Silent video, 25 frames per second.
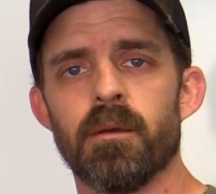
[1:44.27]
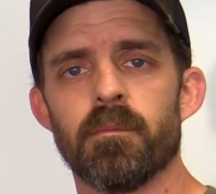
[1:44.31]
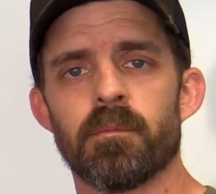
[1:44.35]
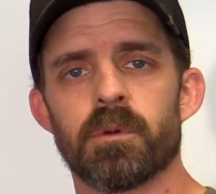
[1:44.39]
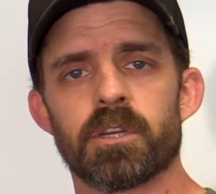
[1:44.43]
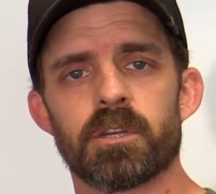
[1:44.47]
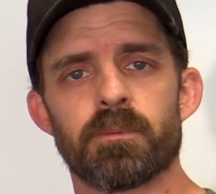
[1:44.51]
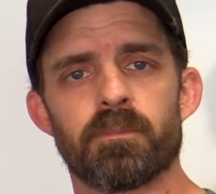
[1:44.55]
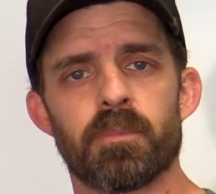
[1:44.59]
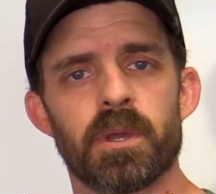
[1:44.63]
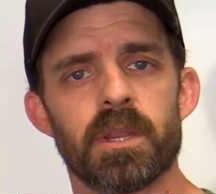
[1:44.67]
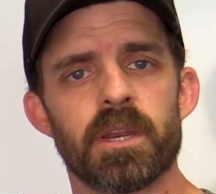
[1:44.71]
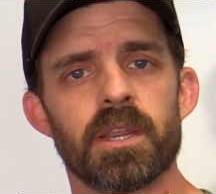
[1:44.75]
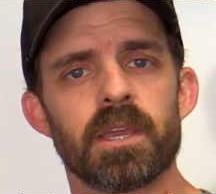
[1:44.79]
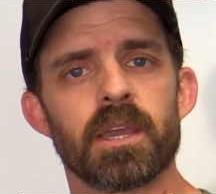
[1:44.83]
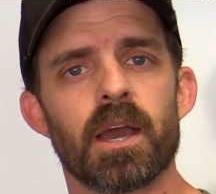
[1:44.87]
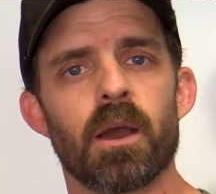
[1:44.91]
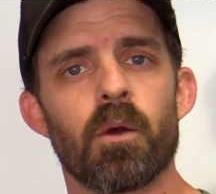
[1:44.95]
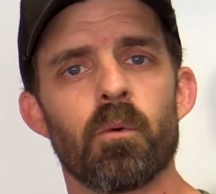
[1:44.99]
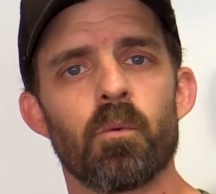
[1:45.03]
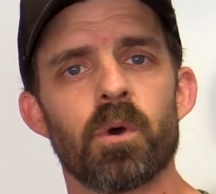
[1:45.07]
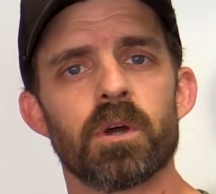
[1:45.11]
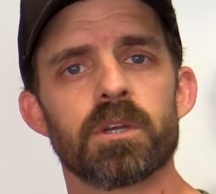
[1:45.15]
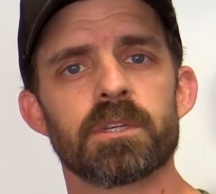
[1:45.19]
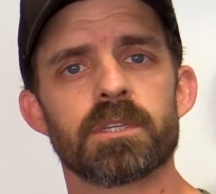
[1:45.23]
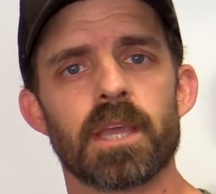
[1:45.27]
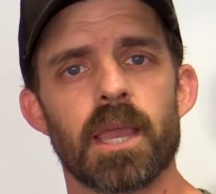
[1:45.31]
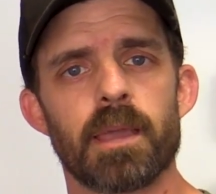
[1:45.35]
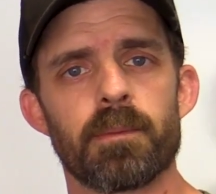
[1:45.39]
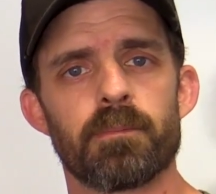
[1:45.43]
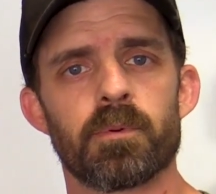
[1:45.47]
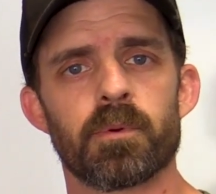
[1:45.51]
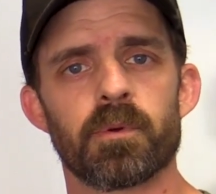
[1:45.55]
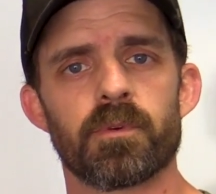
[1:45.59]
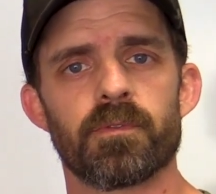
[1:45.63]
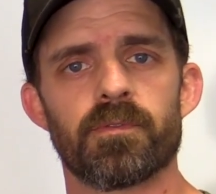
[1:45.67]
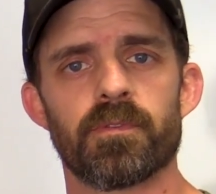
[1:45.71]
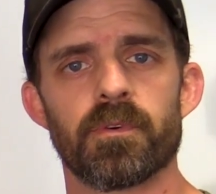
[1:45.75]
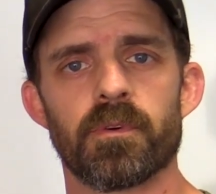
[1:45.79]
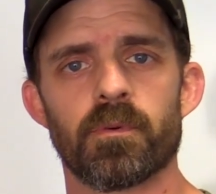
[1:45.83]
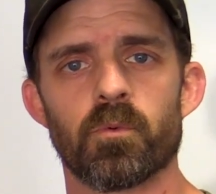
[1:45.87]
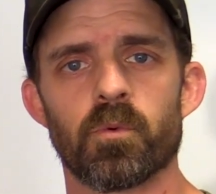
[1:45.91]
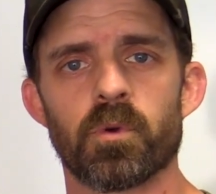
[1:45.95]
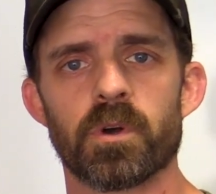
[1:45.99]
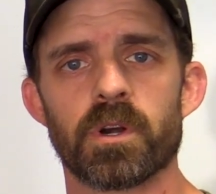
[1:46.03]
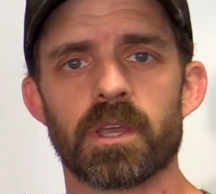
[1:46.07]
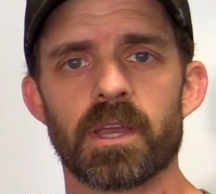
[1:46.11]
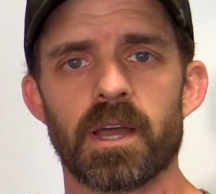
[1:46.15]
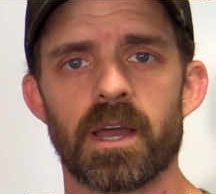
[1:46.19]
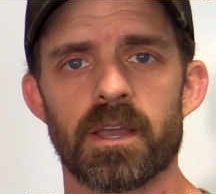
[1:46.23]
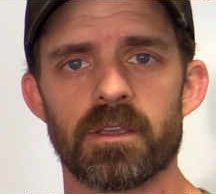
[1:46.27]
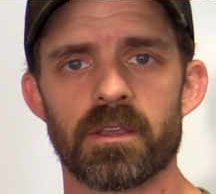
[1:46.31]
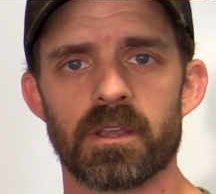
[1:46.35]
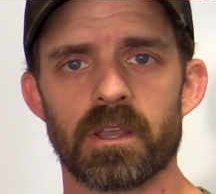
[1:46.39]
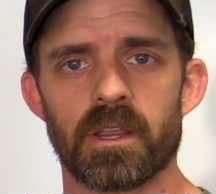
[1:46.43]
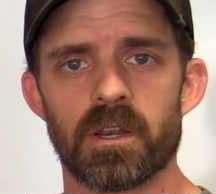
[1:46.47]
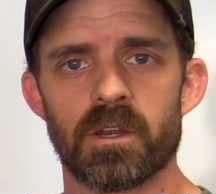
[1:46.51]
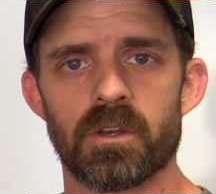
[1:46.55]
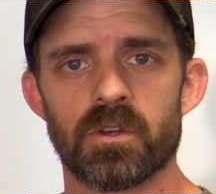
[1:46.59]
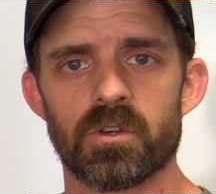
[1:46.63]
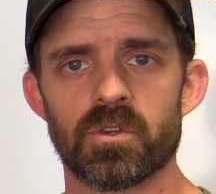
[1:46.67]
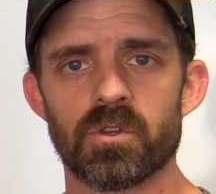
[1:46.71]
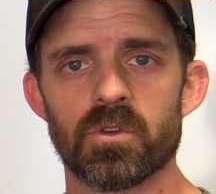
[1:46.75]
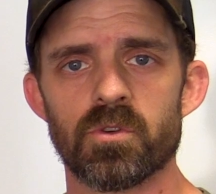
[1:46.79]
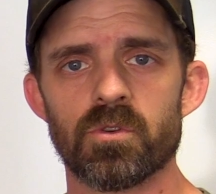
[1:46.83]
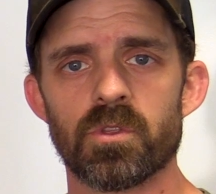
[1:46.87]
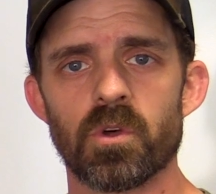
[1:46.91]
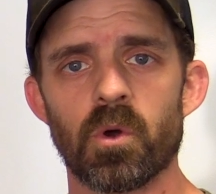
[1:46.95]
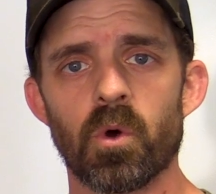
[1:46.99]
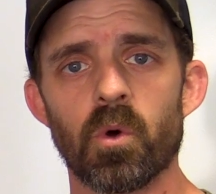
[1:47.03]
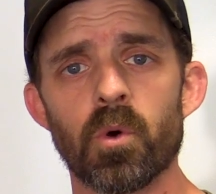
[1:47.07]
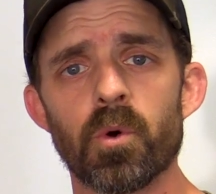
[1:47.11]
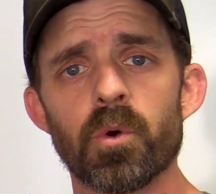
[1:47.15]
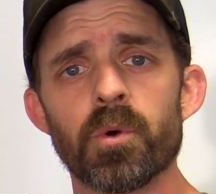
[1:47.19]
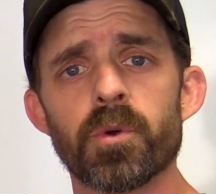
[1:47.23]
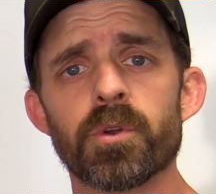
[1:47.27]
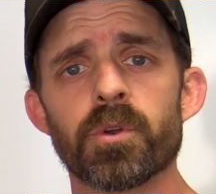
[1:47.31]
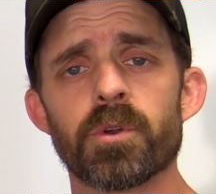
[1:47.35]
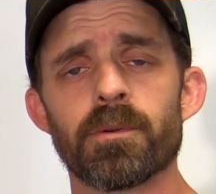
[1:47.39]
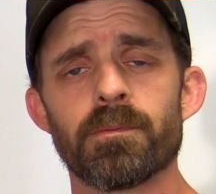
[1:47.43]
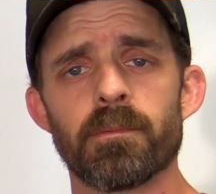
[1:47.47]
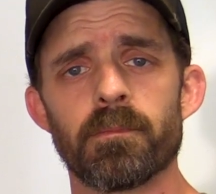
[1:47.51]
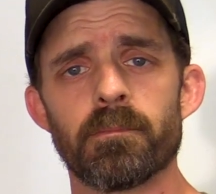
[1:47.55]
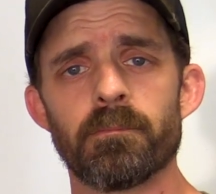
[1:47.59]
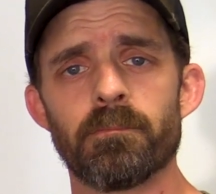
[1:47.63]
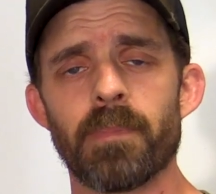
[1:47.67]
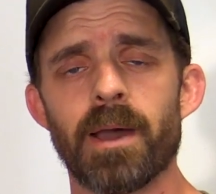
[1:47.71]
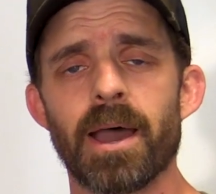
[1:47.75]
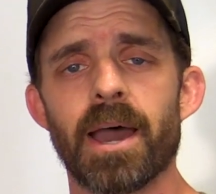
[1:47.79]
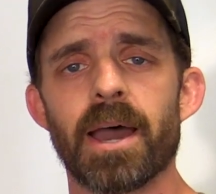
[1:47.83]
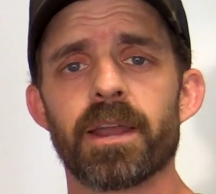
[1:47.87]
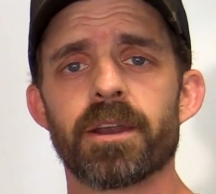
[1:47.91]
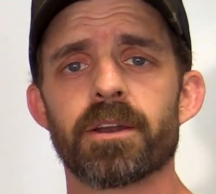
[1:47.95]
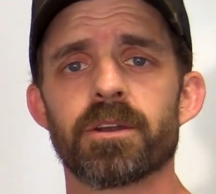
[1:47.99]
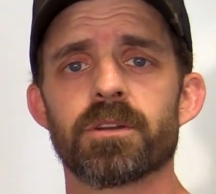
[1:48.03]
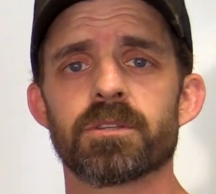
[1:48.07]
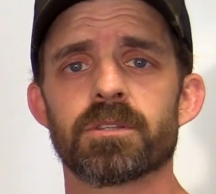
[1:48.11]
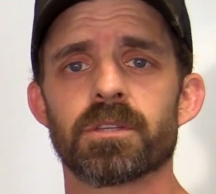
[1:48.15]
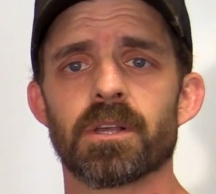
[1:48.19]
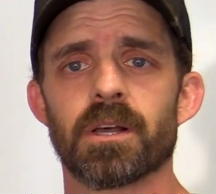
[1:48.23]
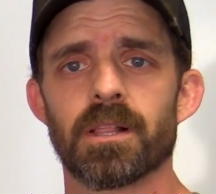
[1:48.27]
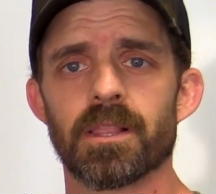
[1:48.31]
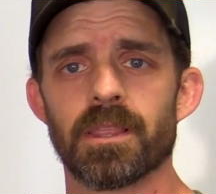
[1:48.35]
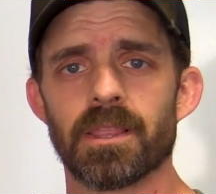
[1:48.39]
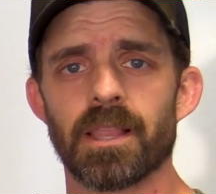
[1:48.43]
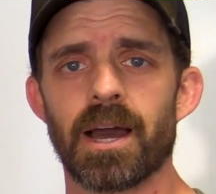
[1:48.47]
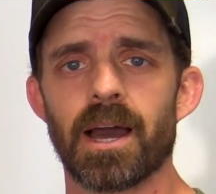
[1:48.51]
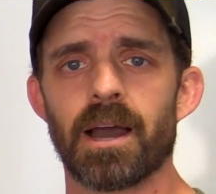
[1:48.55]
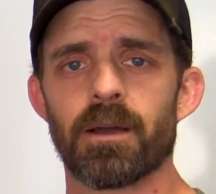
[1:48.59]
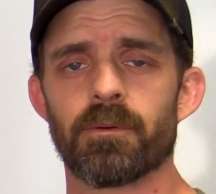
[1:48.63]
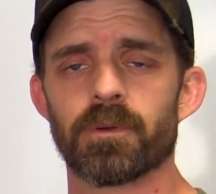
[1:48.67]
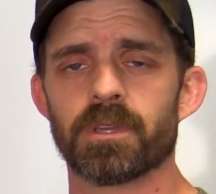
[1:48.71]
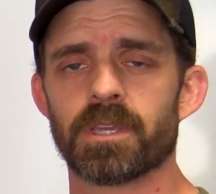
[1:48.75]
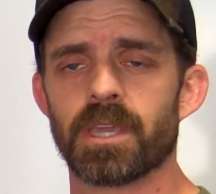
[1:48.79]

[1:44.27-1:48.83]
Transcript: But depending on what type of workout you're going to do, the order matters a lot.